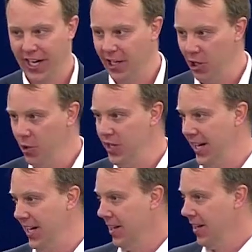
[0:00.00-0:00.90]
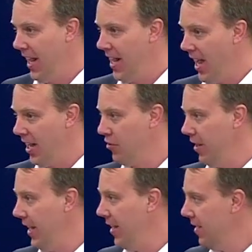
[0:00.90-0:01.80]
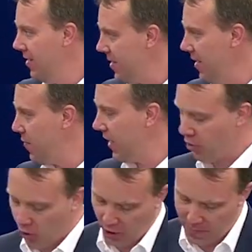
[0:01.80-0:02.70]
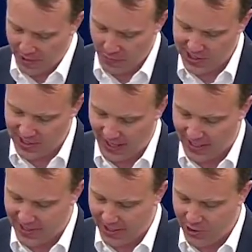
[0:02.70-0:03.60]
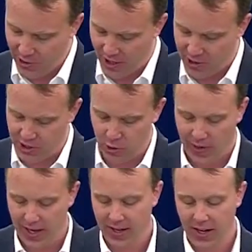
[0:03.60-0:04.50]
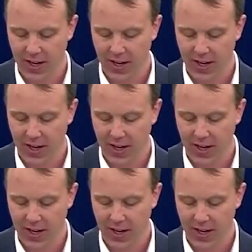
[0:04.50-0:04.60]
including in Hungary since Viktor Orban was elected in 2010.